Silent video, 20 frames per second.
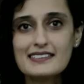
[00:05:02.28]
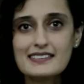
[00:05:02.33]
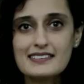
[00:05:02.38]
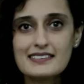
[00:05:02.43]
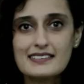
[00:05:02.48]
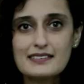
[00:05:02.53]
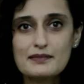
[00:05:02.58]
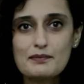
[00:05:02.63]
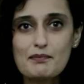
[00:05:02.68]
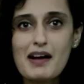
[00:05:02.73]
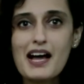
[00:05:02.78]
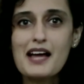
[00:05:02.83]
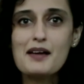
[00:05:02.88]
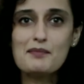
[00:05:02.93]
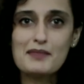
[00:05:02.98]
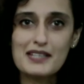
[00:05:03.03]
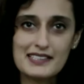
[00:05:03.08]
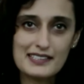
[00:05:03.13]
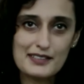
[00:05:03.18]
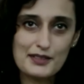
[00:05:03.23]
is
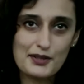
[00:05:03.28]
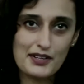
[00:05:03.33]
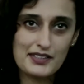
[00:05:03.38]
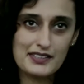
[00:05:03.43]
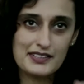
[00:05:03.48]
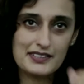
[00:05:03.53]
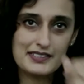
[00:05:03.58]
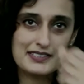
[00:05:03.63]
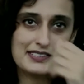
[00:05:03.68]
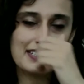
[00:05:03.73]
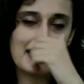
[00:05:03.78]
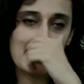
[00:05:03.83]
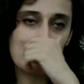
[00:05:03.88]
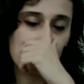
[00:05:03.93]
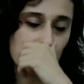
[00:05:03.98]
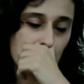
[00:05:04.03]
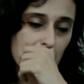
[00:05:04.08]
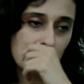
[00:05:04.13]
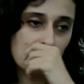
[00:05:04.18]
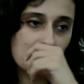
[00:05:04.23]
my methodology,
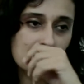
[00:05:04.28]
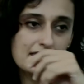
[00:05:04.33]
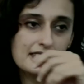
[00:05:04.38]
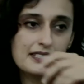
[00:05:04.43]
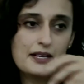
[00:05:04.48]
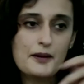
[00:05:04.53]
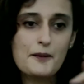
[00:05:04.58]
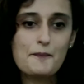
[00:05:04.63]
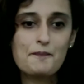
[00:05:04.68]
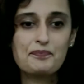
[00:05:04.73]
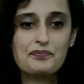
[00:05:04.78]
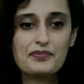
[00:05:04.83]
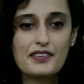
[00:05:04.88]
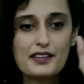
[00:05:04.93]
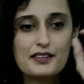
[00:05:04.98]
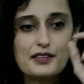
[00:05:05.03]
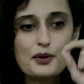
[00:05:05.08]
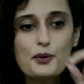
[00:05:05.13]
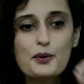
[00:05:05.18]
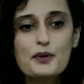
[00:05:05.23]
and of course
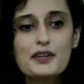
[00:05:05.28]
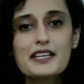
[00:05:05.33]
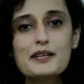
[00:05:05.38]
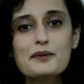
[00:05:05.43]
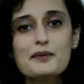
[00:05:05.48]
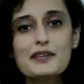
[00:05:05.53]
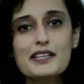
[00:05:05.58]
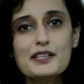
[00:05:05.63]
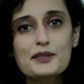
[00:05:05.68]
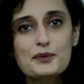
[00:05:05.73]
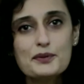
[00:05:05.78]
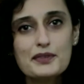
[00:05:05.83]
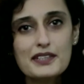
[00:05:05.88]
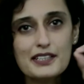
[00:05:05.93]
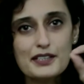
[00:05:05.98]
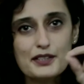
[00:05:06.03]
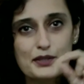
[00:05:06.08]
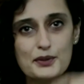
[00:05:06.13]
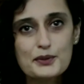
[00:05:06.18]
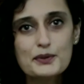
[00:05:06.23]
the only way you
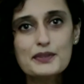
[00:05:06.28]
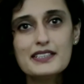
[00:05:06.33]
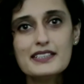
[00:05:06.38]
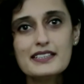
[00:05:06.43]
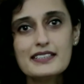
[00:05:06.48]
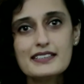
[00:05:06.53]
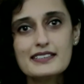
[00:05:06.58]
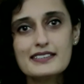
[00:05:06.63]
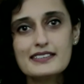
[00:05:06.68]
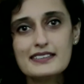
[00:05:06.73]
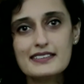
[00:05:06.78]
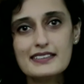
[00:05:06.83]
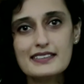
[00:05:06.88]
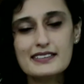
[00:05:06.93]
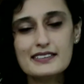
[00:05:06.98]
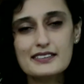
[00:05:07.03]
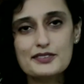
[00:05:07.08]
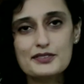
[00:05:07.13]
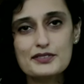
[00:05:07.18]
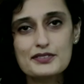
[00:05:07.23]
can do it
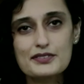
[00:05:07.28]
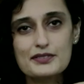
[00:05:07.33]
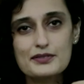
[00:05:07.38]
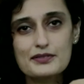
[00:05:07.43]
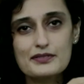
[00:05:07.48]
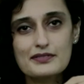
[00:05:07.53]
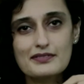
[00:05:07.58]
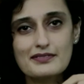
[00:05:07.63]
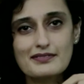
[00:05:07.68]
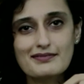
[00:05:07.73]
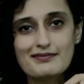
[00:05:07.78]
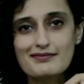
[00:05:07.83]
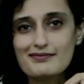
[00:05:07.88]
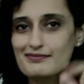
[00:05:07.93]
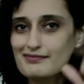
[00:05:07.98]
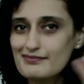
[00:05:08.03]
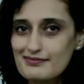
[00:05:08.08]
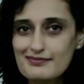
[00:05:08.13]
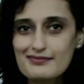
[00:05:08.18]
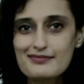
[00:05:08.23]
is
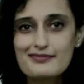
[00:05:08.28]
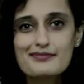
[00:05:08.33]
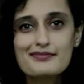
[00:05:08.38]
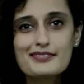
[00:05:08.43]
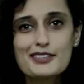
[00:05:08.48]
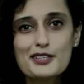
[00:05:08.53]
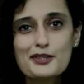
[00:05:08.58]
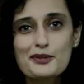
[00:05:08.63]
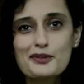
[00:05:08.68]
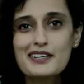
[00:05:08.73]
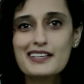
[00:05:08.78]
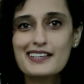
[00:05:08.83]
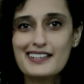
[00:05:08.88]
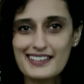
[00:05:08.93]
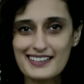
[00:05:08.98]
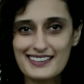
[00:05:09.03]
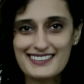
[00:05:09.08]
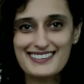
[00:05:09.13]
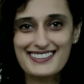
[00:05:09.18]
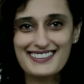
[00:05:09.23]
doing
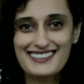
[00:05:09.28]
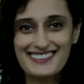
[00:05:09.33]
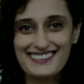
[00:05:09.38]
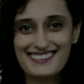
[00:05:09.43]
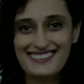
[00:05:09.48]
it.